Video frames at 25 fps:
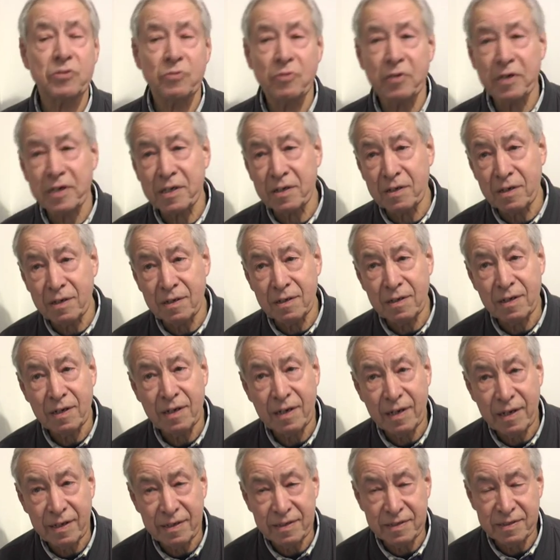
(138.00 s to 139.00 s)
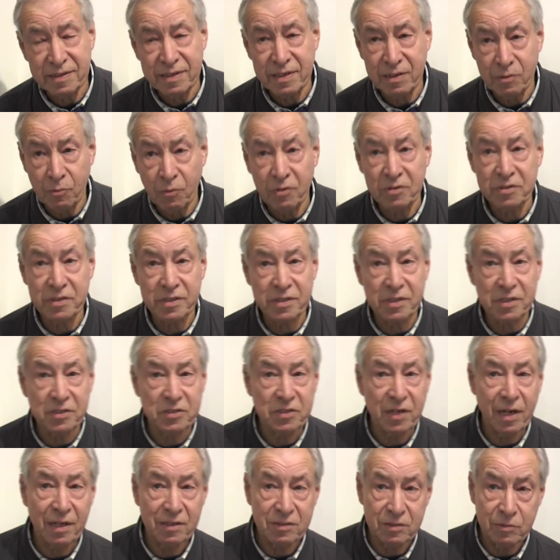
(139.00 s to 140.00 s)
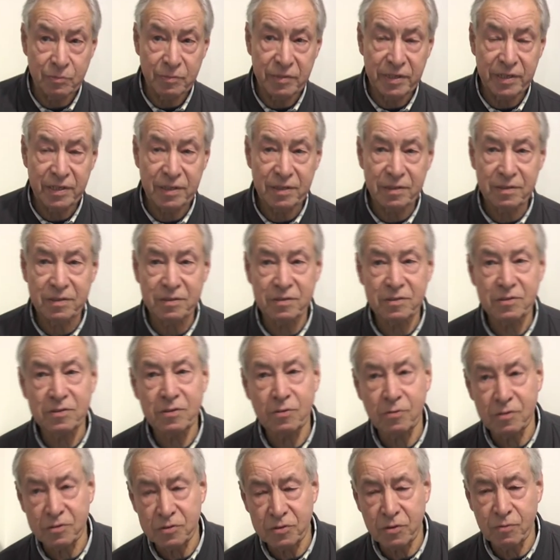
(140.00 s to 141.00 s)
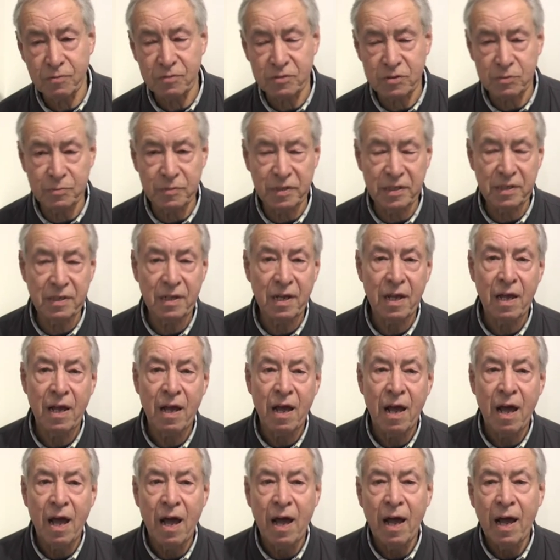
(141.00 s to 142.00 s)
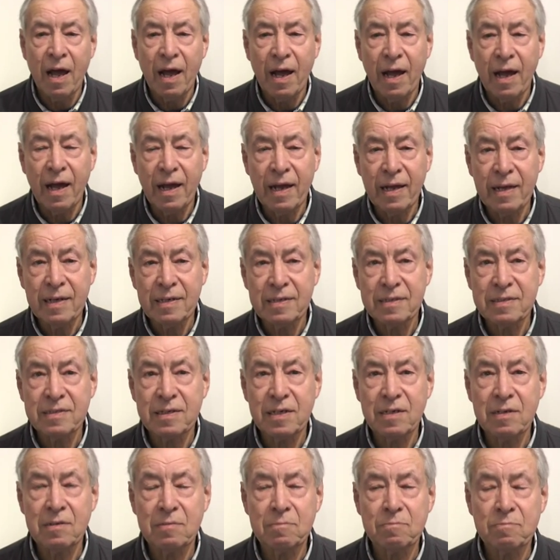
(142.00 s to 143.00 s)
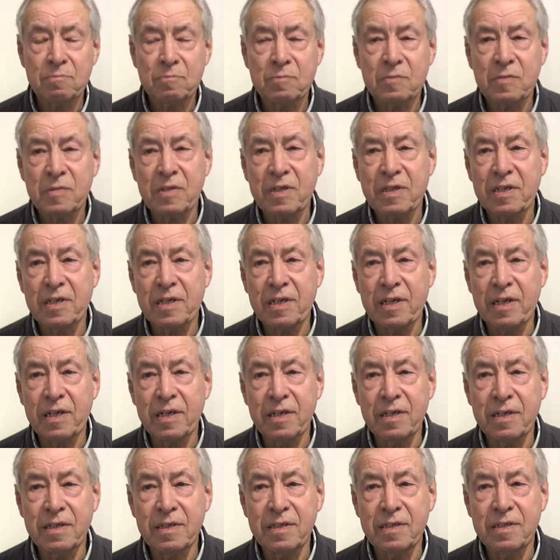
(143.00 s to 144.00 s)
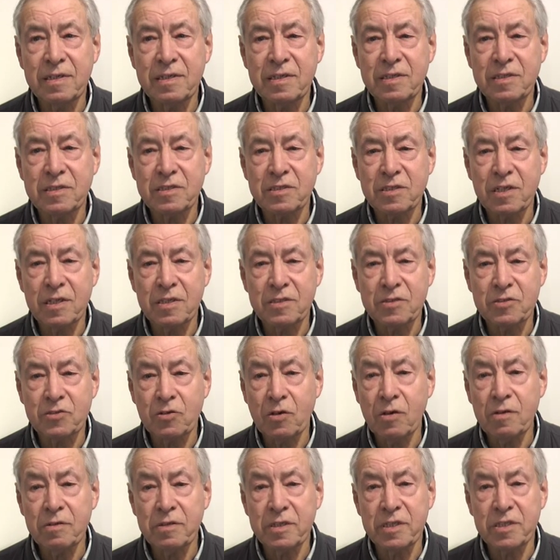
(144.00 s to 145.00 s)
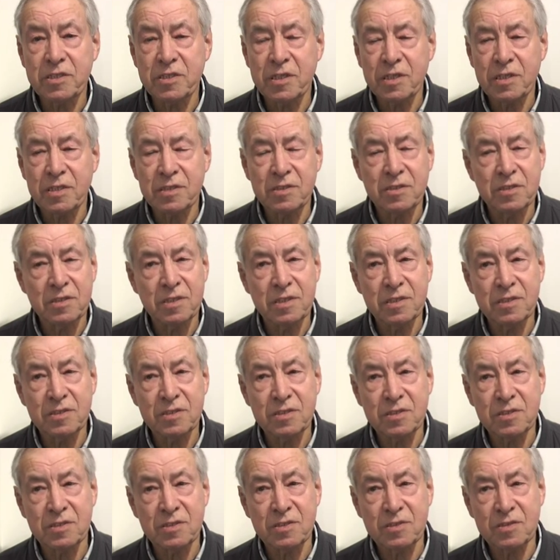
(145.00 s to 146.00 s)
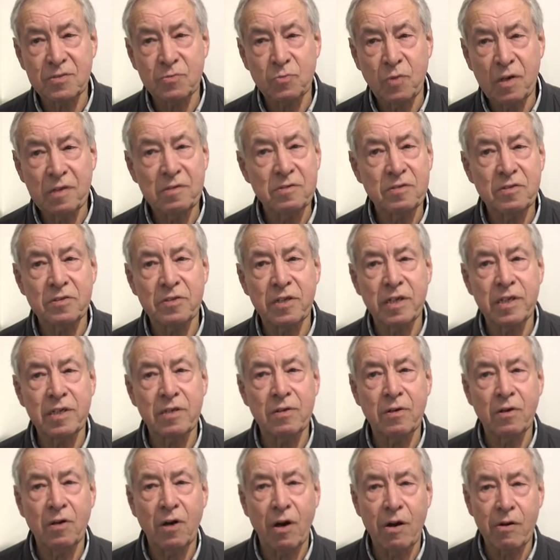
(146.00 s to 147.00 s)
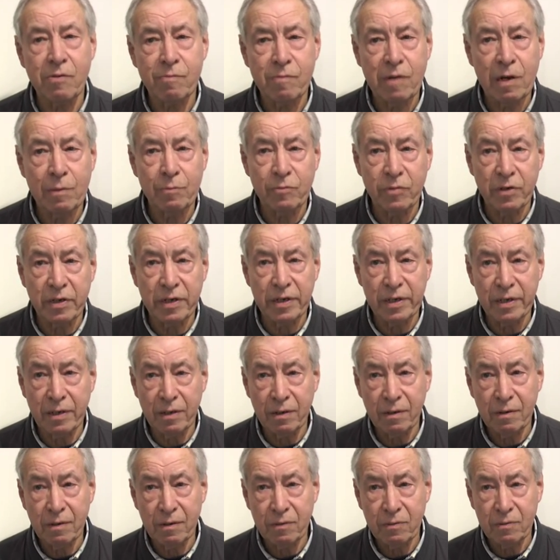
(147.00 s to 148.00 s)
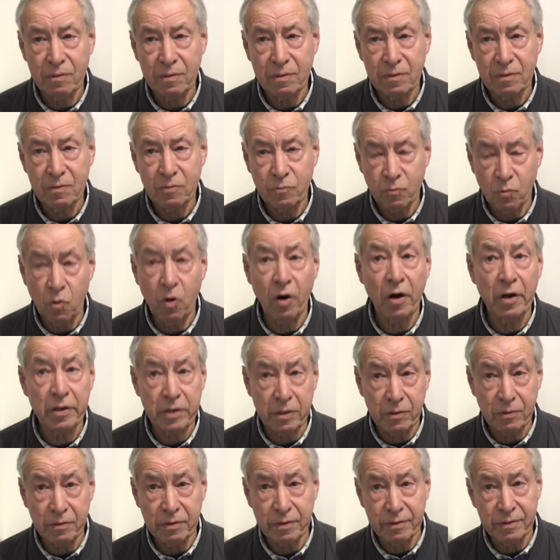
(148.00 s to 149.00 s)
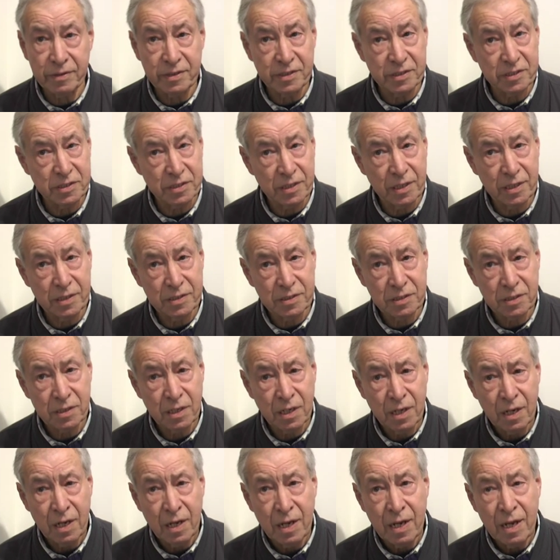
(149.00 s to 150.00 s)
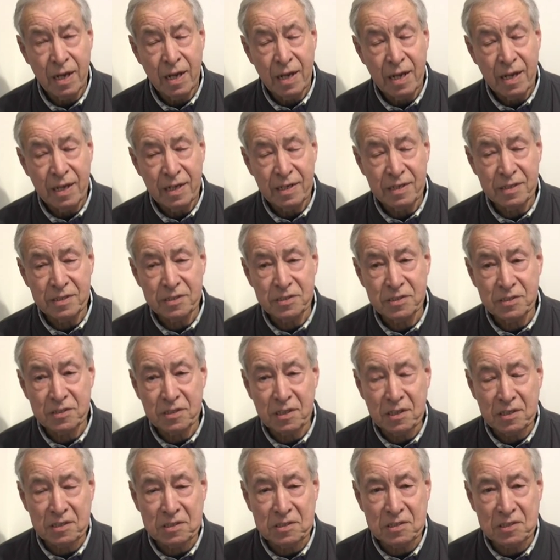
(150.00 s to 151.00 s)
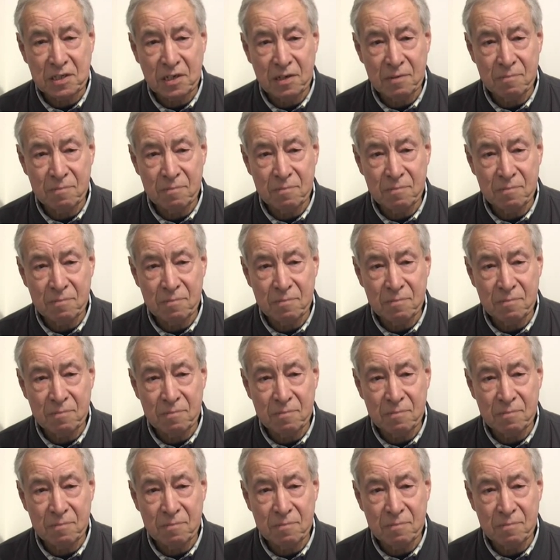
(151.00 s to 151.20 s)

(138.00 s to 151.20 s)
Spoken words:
rigger, and he wanted to chat to me and talk to me. And he says, "John," he says, "there's one thing you've got to remember here, while you're here," he says, "is that